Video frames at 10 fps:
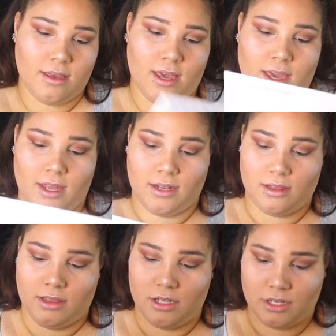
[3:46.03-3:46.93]
And it
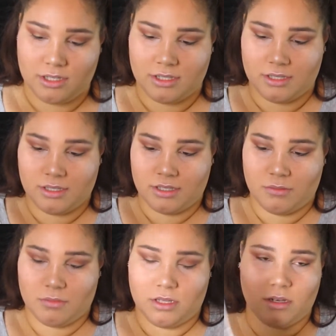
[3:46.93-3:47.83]
looks
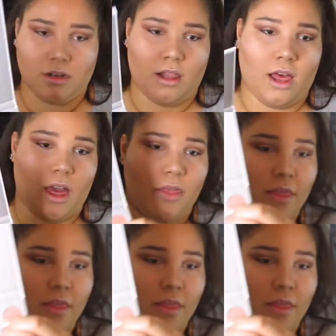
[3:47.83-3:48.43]
something like